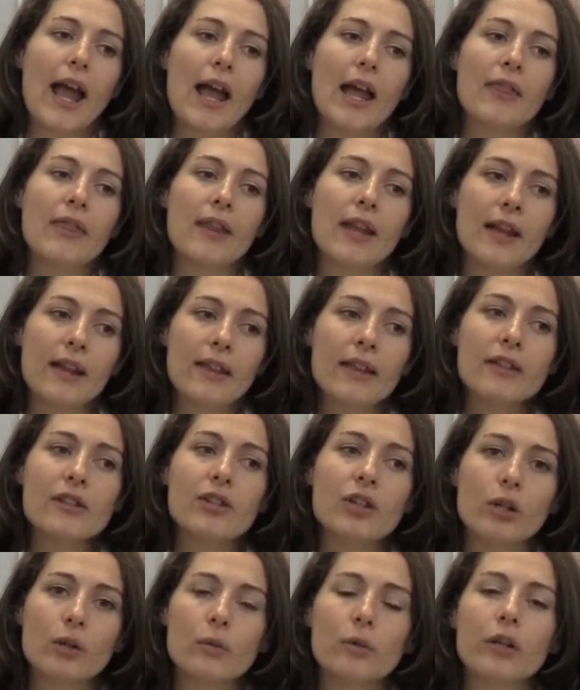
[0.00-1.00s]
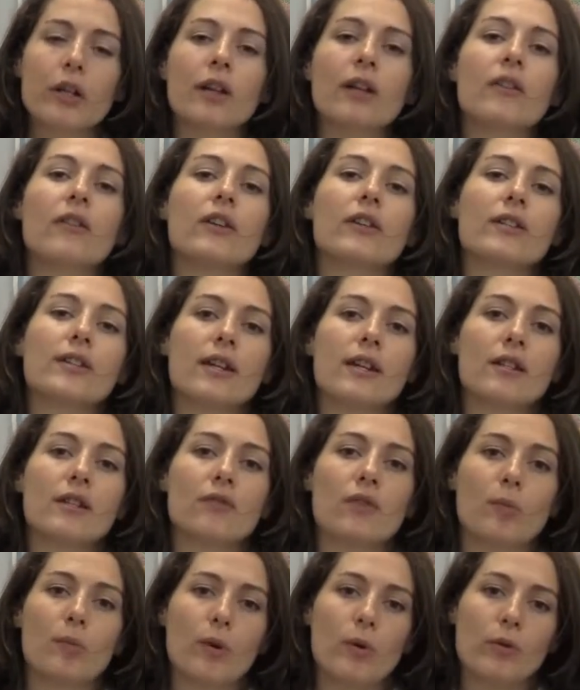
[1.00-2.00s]
And then they start working on their
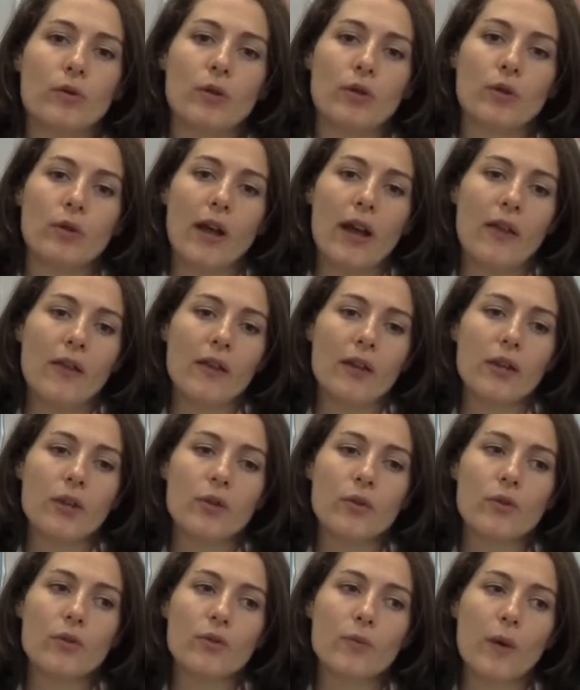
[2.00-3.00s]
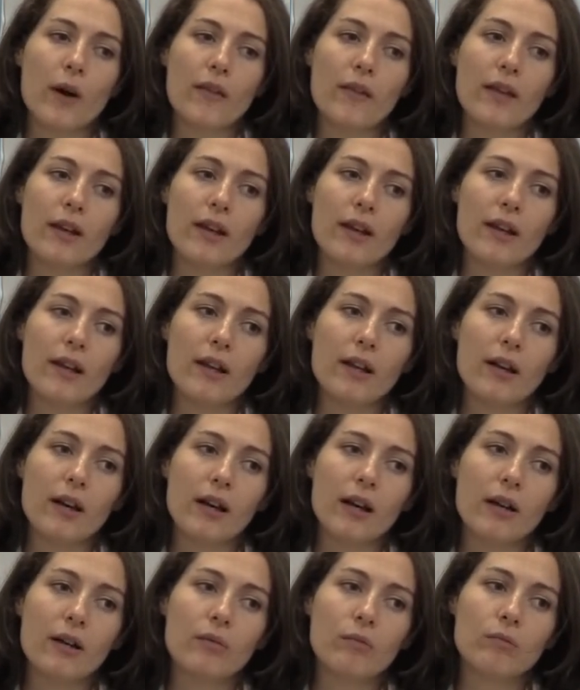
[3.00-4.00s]
scientific poster, and they use what they
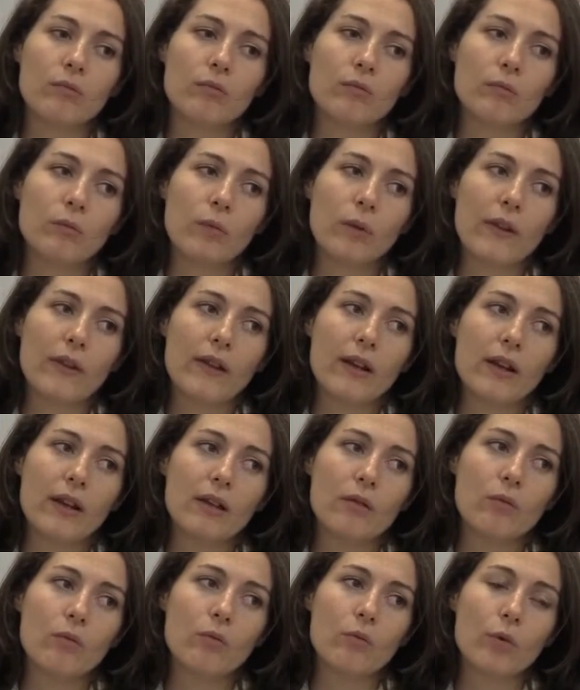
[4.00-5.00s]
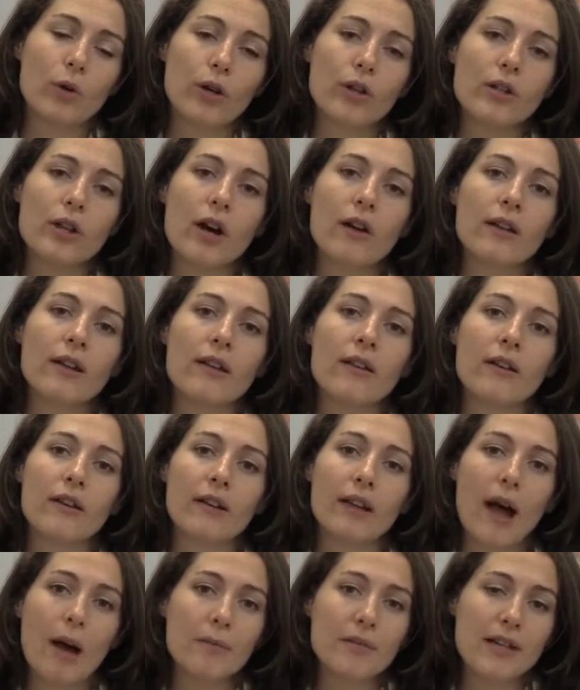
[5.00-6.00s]
worked on in
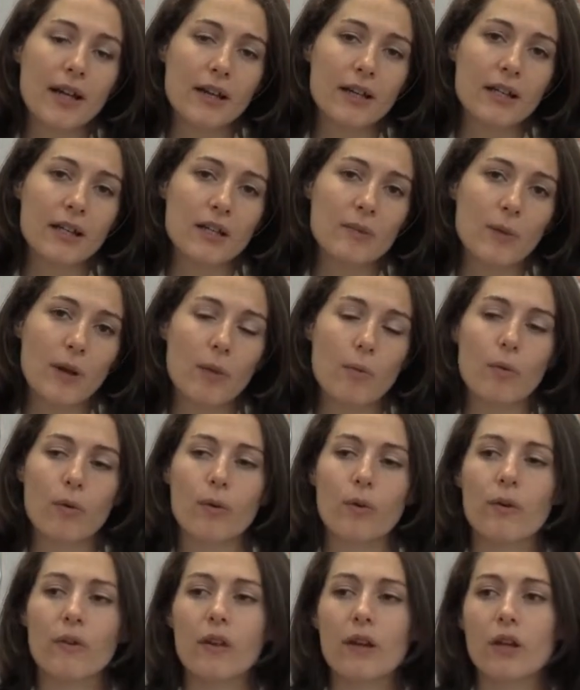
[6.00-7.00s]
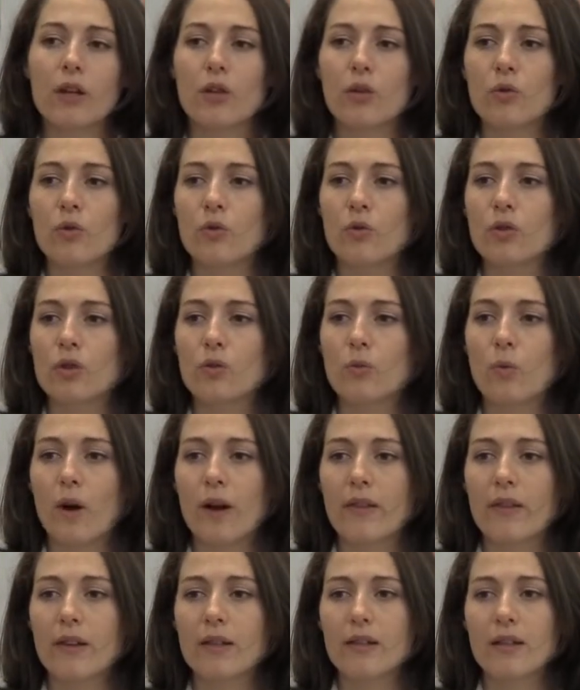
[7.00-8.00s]
their lab techniques paper. They used
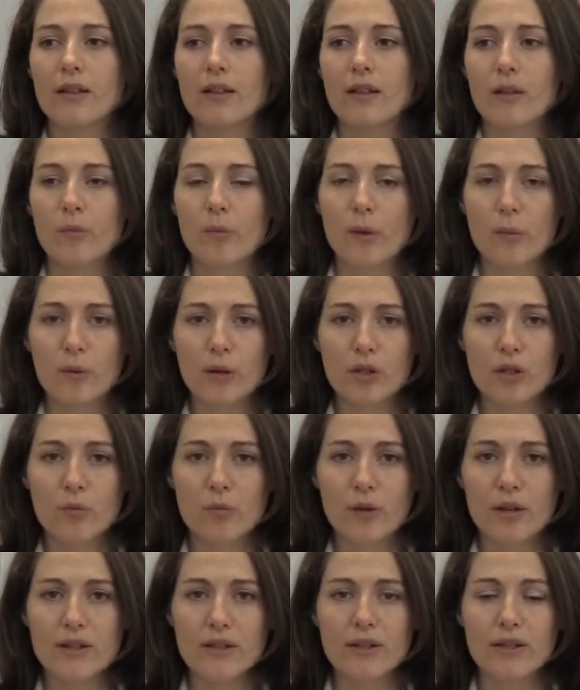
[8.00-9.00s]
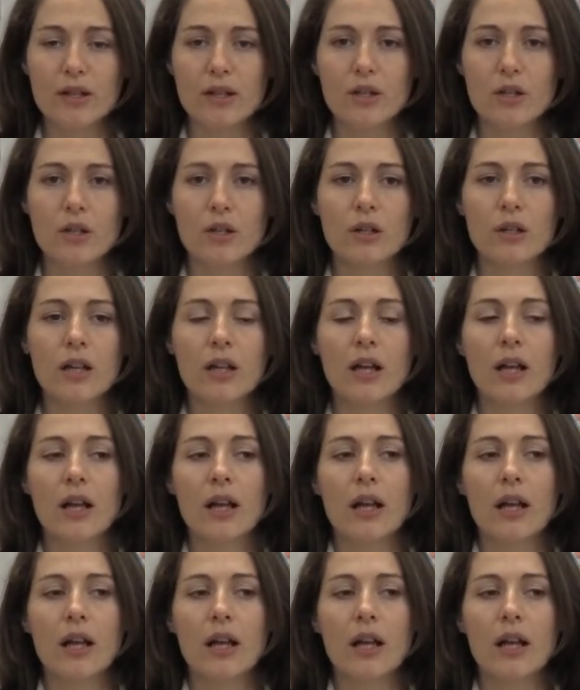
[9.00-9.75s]
what they did in their big picture presentation.